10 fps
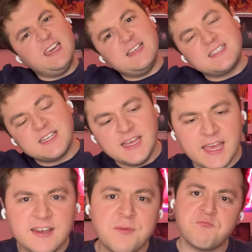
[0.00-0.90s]
it
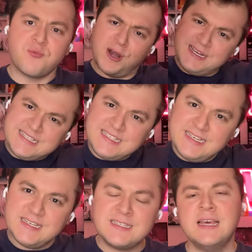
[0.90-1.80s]
and embrace
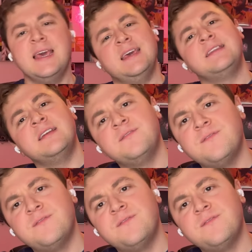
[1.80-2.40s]
it and then